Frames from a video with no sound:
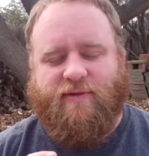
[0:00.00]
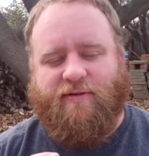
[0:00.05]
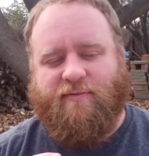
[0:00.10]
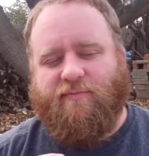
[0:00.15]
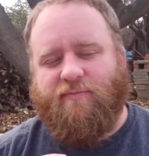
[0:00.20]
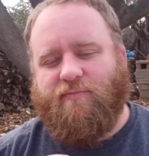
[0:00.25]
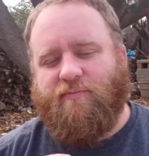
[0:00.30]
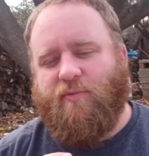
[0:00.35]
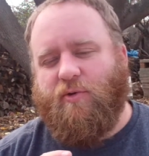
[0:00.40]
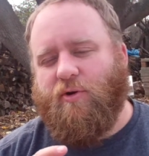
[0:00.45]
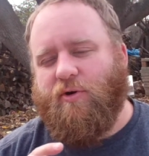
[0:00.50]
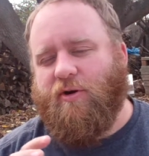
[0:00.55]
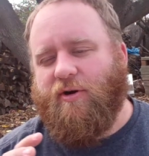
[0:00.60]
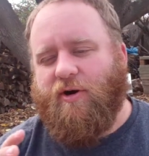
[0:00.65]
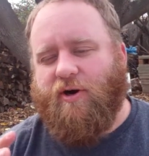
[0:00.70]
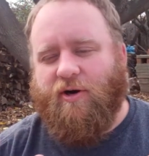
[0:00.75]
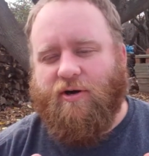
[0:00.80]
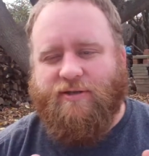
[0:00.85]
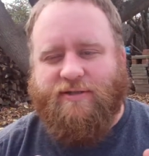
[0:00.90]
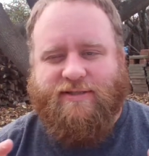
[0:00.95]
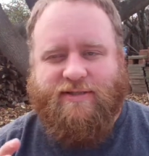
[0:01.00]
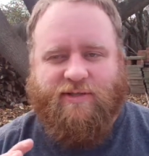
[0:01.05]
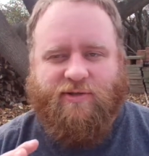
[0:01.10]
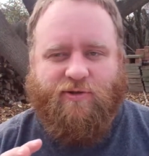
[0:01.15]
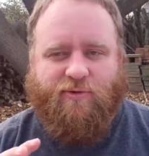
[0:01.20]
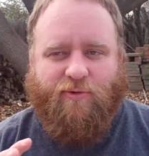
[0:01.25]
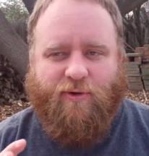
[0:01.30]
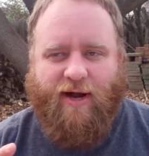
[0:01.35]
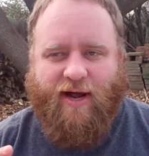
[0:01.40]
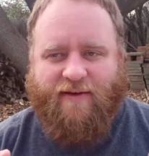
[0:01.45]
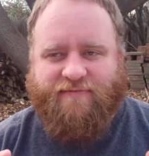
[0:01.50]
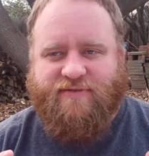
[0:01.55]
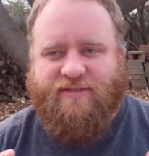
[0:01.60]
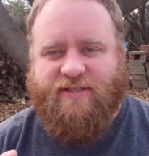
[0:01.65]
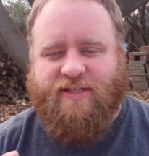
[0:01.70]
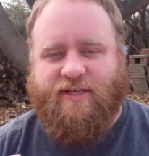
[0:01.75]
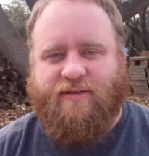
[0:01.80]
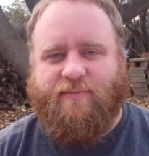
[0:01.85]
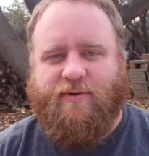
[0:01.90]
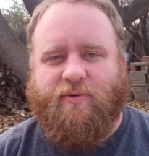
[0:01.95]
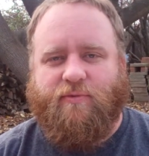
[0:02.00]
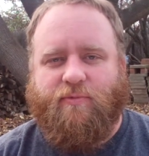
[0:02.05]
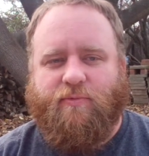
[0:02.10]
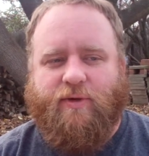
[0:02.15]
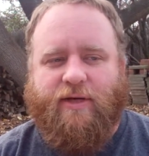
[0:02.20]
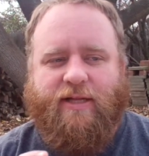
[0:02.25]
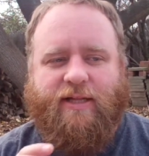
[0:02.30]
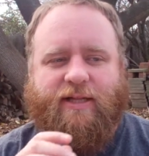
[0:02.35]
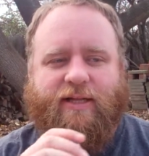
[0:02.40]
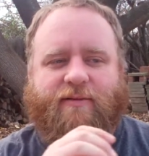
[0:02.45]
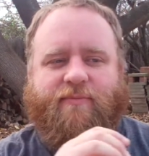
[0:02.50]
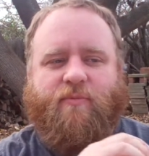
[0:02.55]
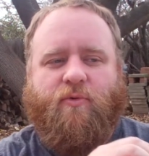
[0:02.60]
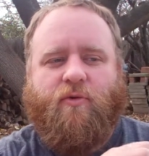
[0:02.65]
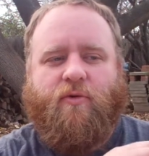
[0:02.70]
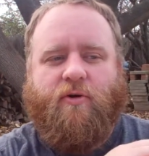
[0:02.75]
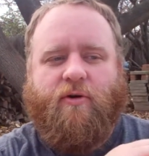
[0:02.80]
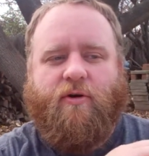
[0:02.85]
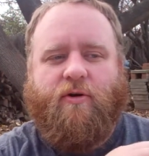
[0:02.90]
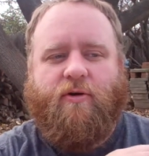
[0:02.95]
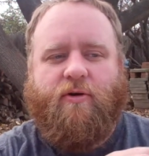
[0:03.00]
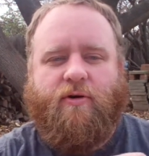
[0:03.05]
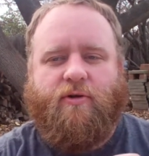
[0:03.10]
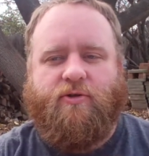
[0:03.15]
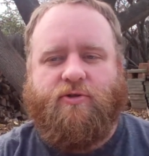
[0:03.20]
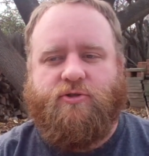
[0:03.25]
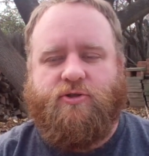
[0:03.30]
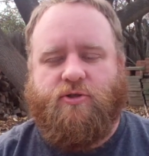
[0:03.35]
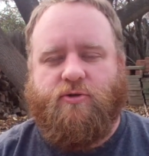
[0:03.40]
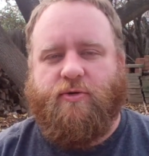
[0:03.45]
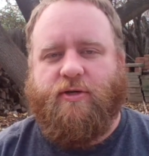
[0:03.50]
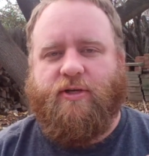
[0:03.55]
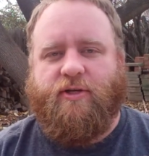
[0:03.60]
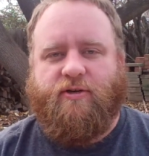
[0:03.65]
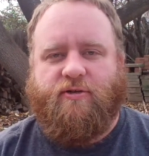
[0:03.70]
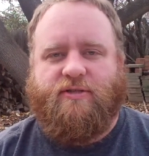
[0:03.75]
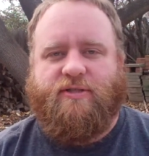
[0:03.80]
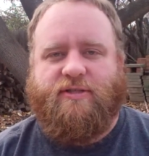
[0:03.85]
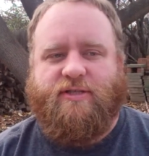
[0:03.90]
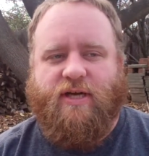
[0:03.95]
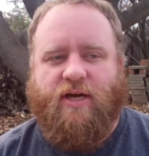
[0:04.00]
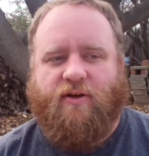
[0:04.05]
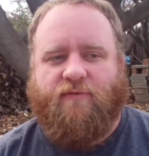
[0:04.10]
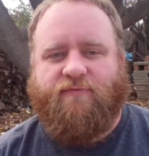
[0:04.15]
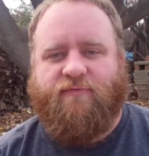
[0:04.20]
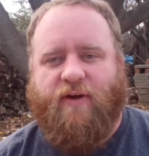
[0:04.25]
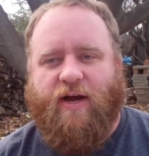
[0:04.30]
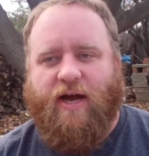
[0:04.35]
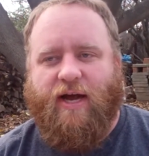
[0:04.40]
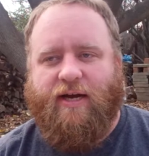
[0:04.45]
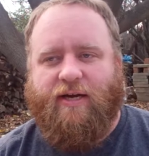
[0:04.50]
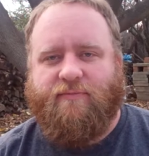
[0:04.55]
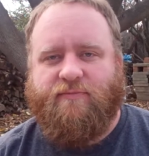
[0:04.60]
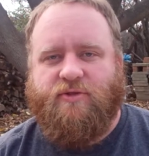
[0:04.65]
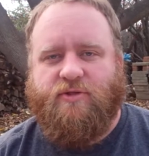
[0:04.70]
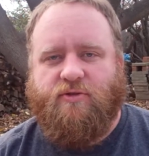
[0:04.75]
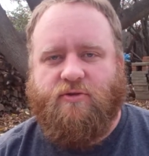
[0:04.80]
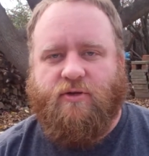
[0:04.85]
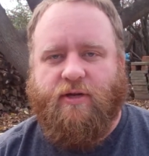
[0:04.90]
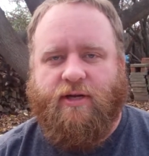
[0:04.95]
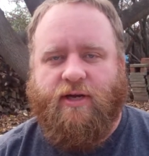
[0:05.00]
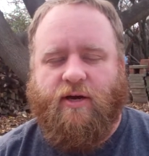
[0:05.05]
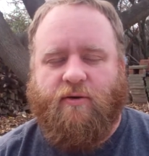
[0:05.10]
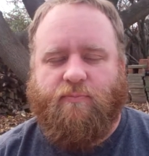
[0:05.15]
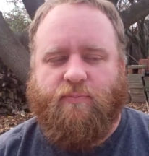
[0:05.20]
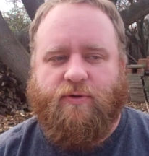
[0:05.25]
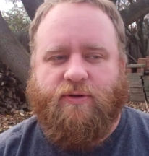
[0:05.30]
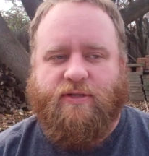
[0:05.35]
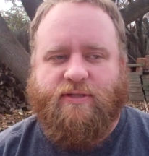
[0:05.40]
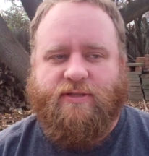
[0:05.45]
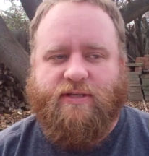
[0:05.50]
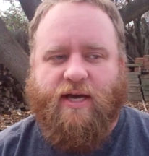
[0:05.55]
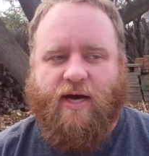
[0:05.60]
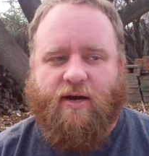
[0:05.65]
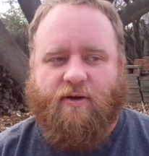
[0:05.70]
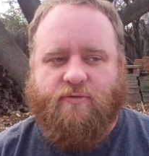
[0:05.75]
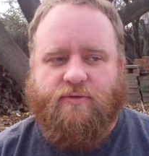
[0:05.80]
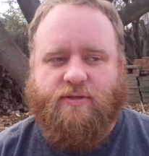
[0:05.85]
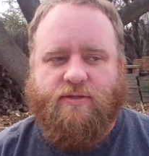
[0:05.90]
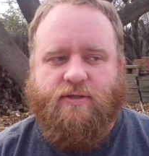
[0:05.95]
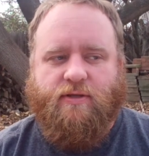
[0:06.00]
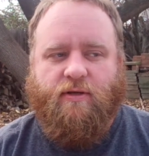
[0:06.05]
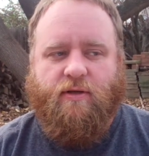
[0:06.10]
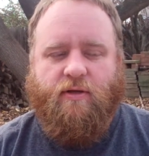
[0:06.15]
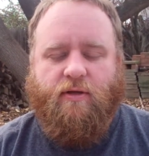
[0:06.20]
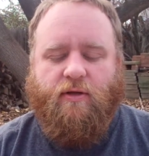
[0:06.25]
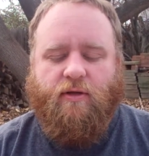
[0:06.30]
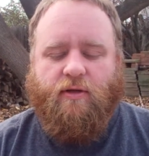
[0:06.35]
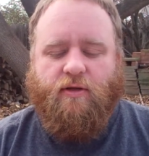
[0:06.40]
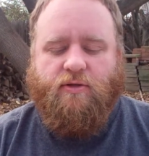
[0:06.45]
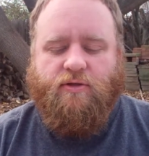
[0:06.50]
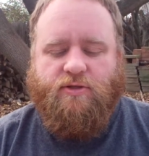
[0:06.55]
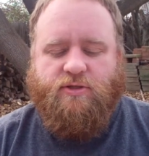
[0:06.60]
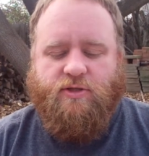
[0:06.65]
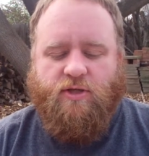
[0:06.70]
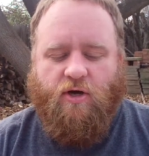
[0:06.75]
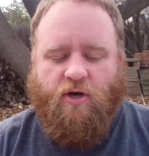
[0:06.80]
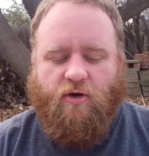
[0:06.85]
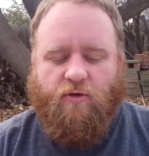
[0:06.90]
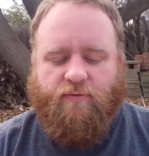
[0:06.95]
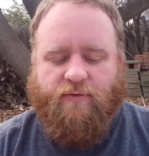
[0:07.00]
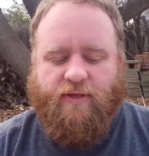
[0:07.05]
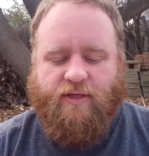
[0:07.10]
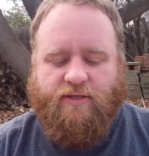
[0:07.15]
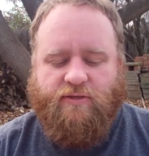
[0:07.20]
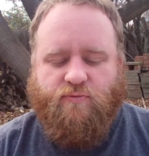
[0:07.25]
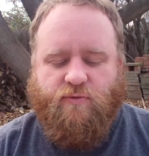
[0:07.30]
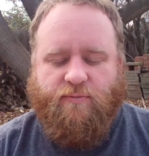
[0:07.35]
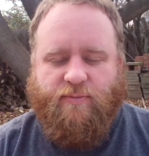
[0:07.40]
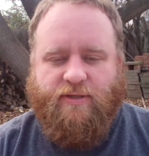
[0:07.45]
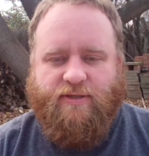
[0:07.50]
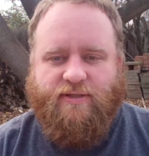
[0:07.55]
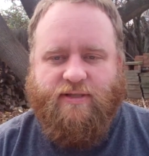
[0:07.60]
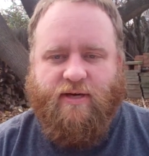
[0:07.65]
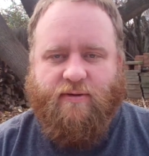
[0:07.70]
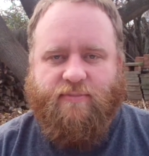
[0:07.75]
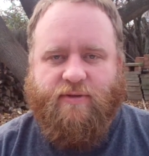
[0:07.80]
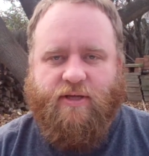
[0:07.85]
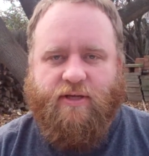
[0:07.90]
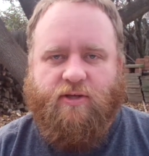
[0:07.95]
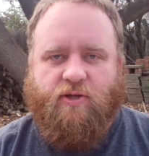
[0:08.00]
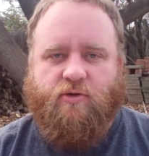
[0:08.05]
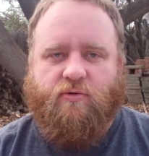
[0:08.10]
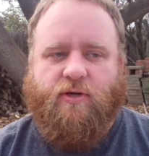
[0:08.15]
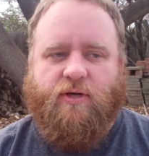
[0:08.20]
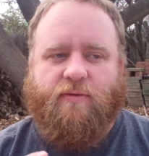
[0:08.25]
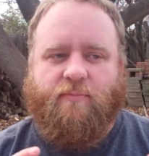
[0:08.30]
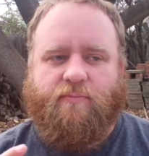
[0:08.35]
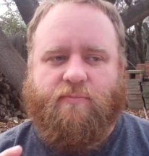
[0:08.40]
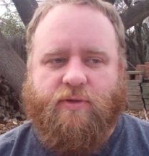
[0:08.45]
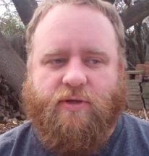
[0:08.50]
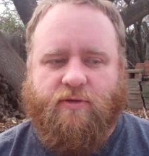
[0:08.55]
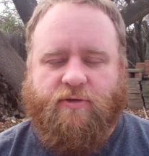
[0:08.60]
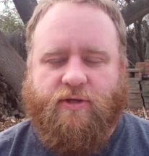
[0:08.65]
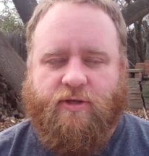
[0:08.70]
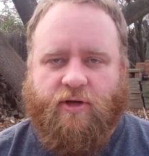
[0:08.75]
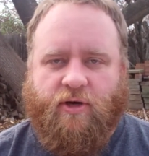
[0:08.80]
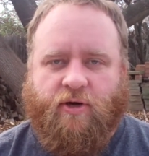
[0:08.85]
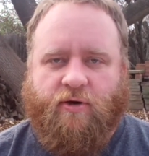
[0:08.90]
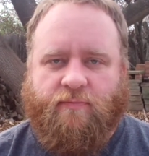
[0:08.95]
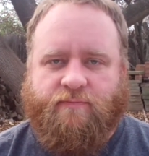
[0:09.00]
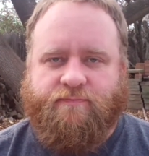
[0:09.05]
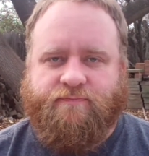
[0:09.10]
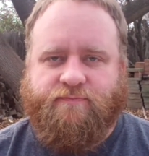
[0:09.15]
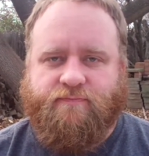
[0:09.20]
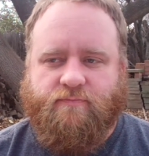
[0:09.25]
more arts and craftsy, but really more do-it-yourself items you can help with the Scouts. So this would be something you can build at home,